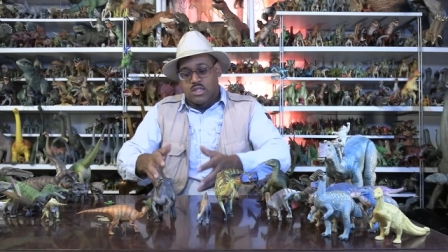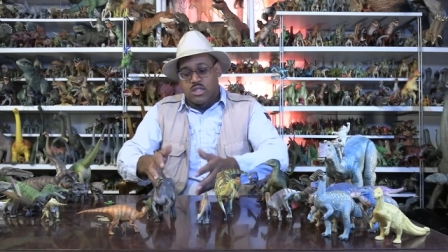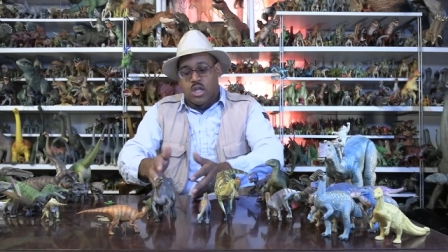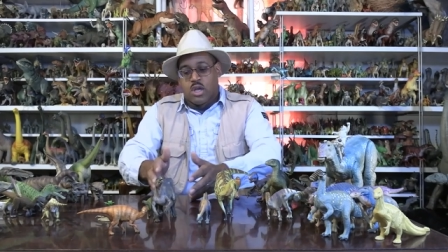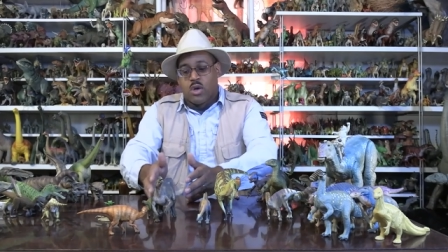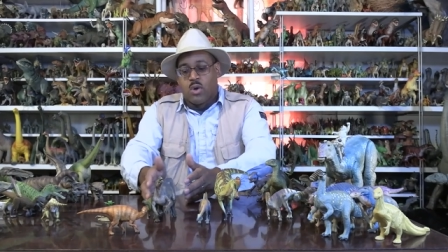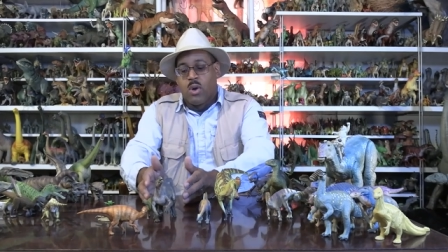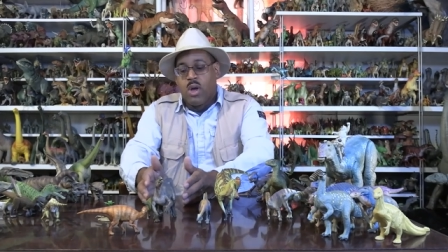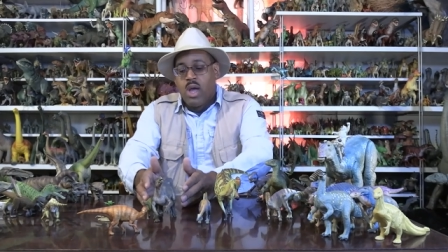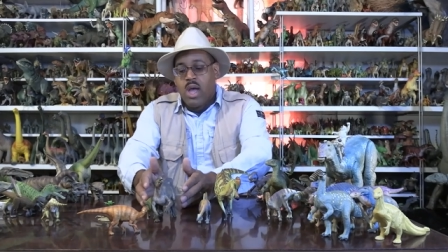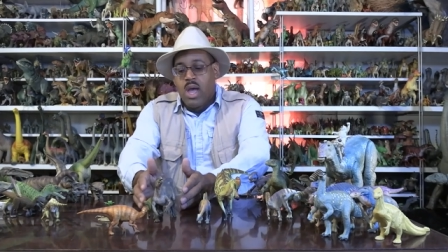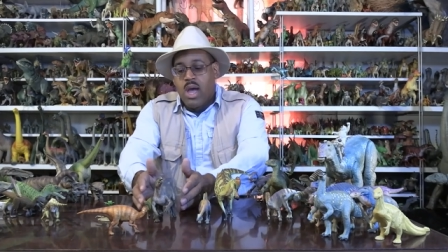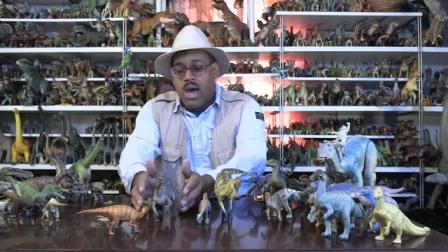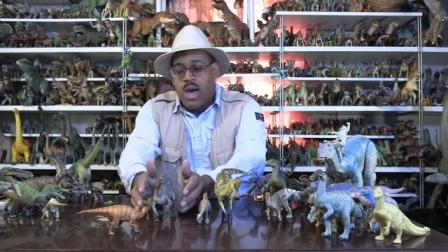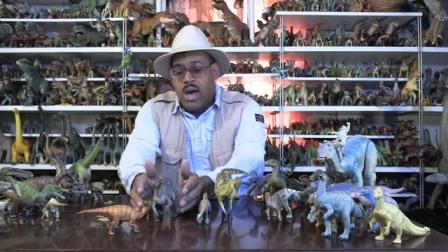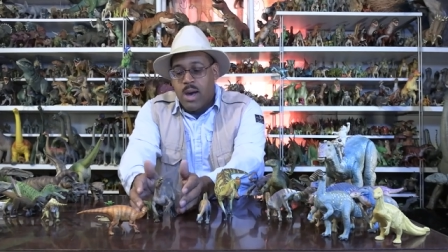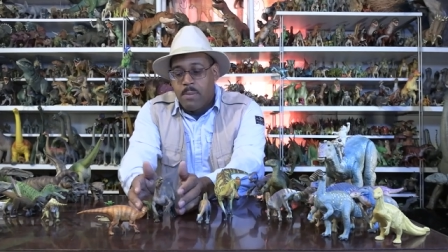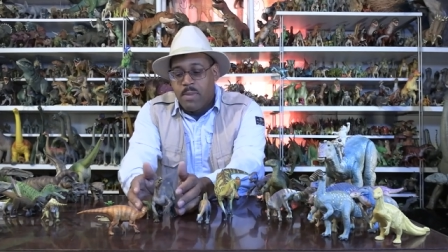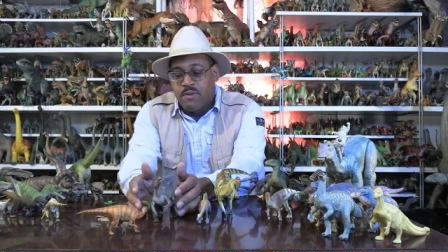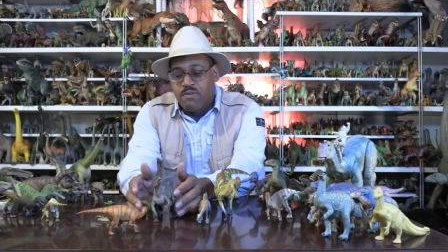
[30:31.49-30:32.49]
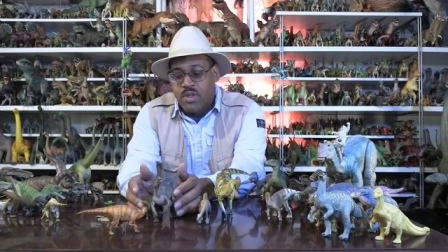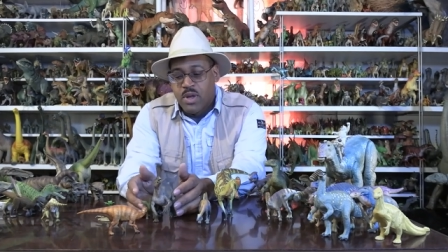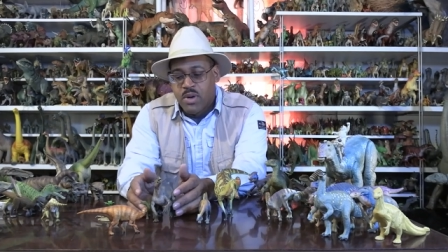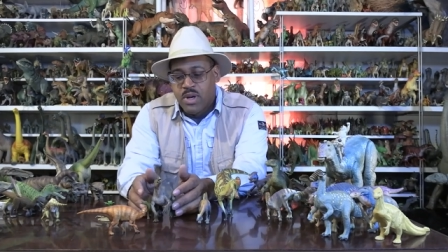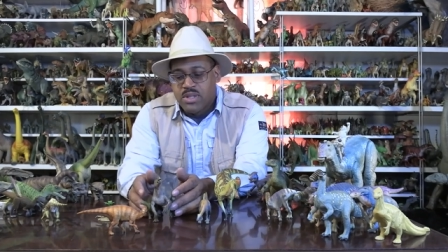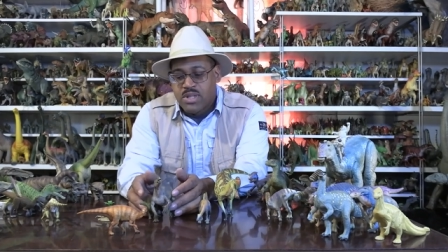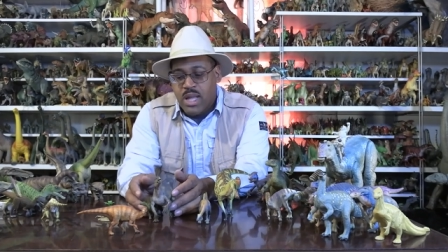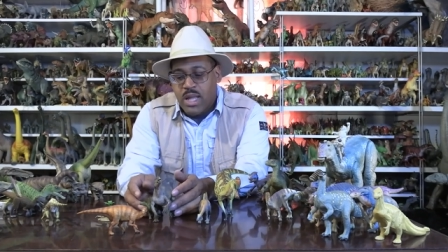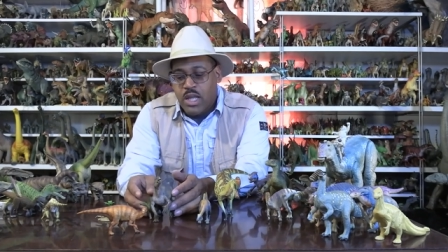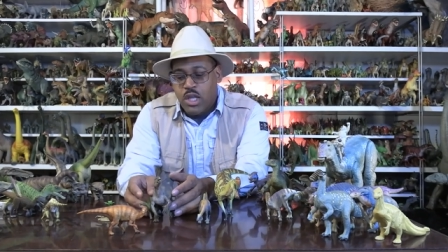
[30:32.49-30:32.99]
So um, if there
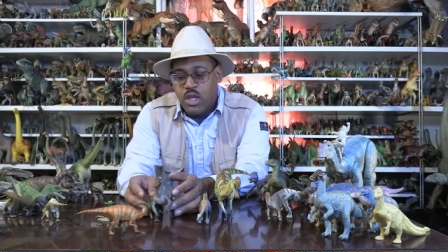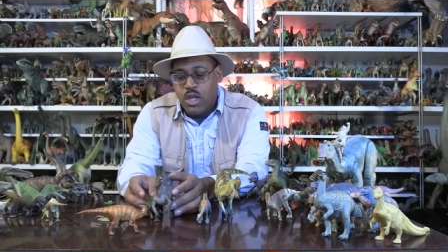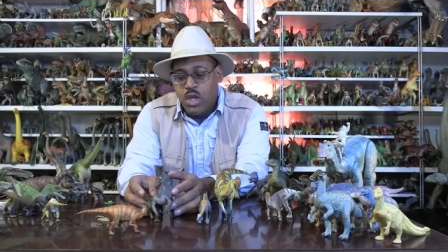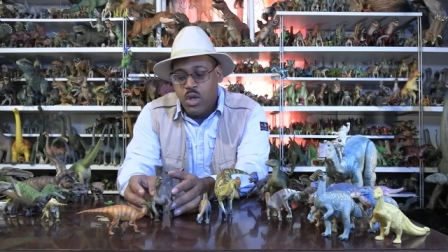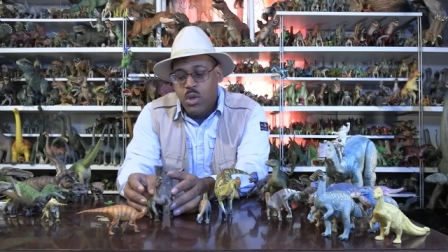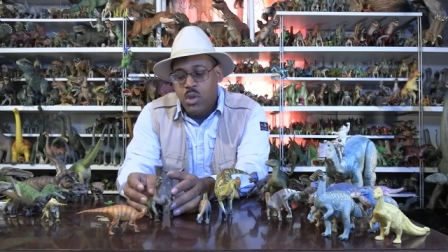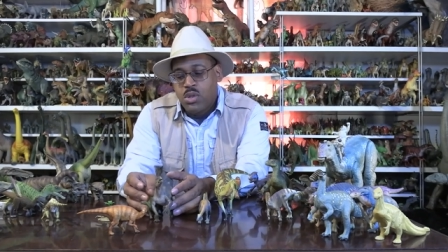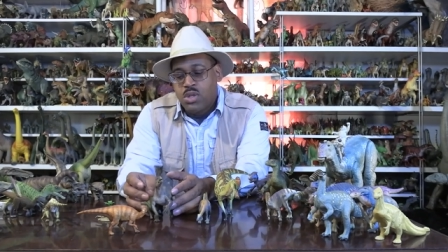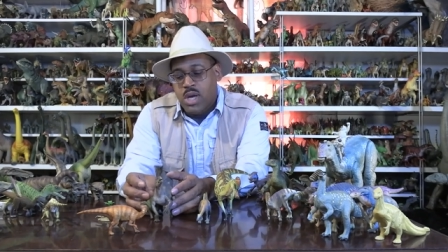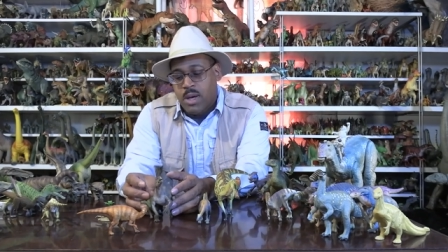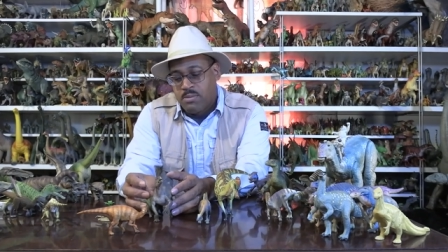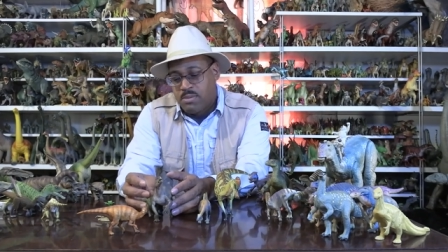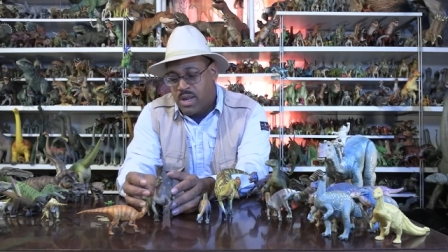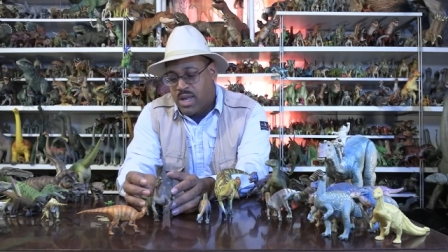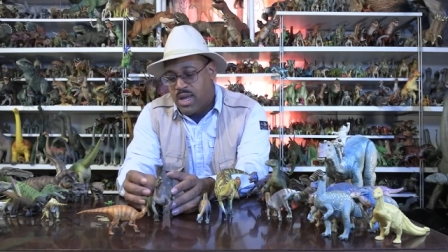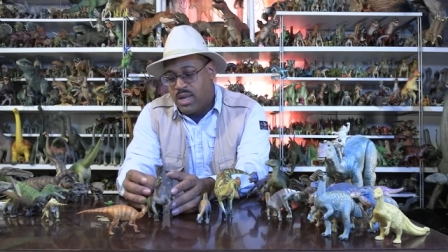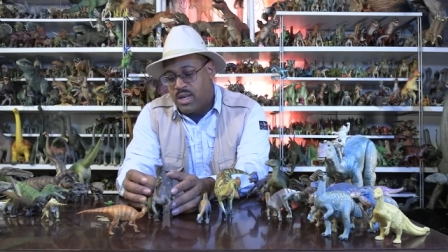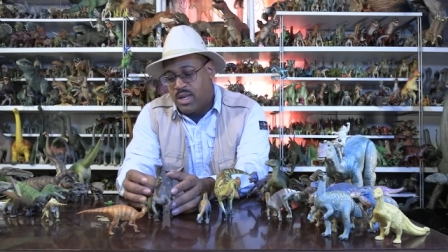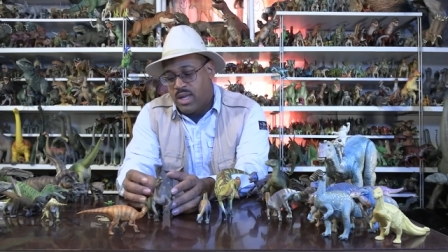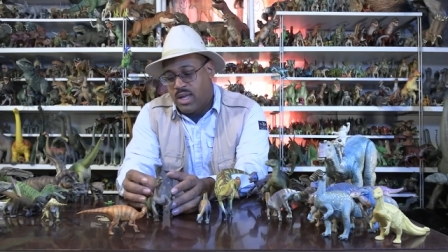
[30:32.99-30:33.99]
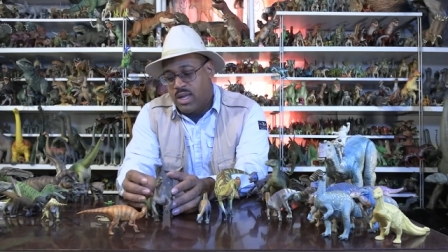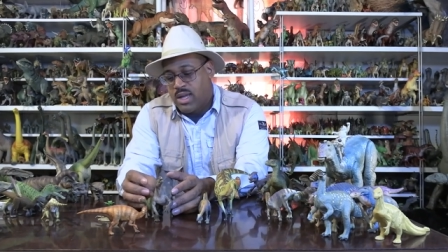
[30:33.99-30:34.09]
is a huge update,